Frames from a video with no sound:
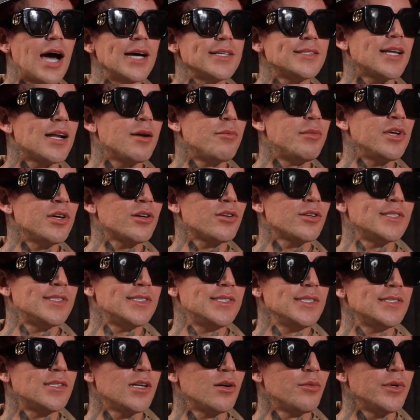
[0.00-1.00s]
I started being
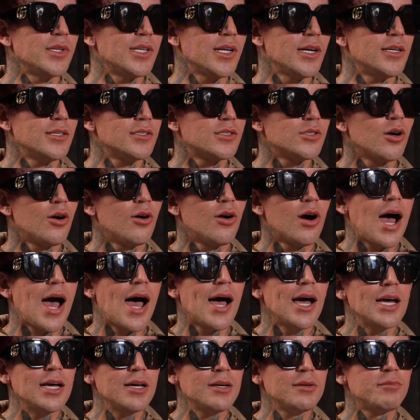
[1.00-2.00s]
consistent with it. So
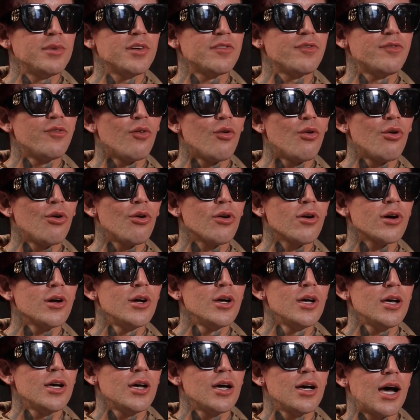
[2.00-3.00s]
before
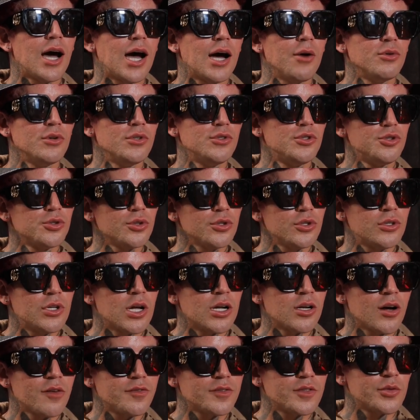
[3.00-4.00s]
I would do
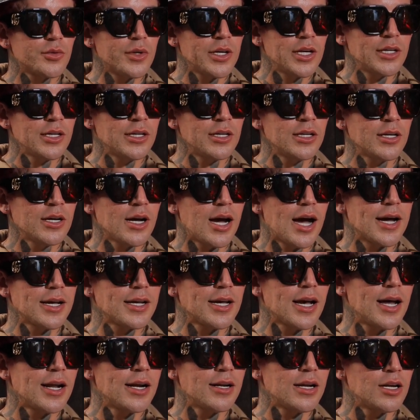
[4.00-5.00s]
enough training, I
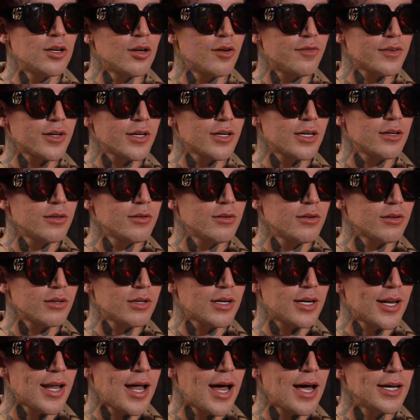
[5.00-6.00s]
got enough
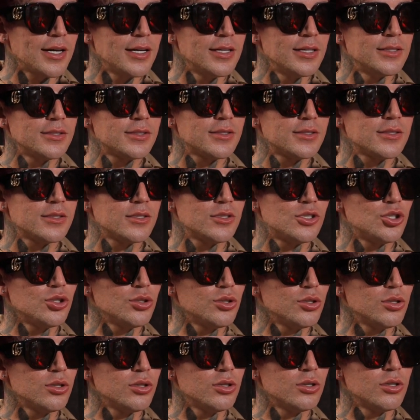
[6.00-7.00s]
clients
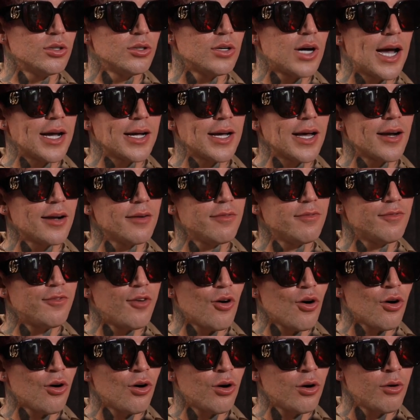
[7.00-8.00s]
I got a
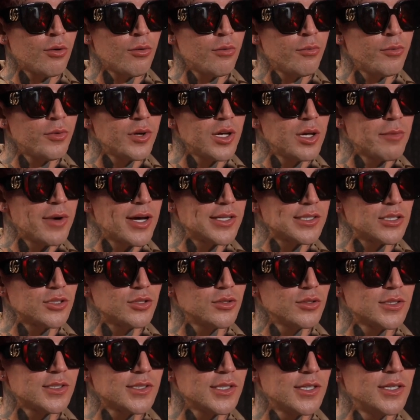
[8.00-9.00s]
farm in
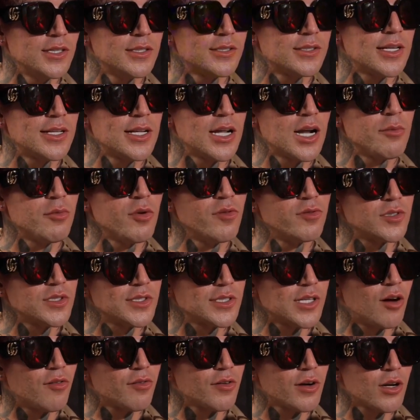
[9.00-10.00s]
Massachusetts, and then I moved to
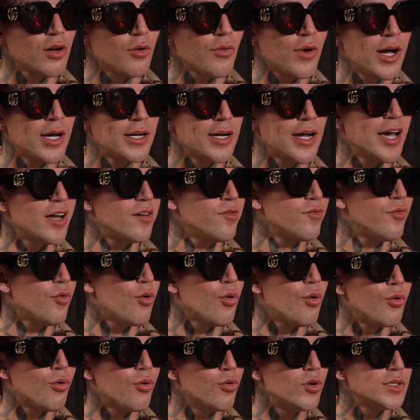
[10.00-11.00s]
South Carolina. I had
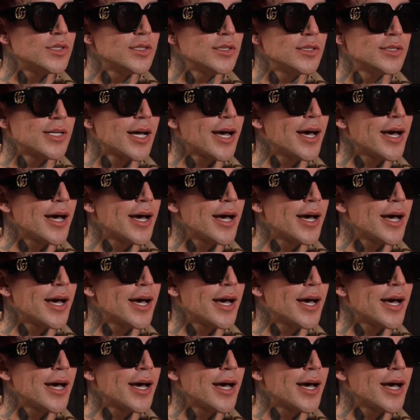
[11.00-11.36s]
4 horses.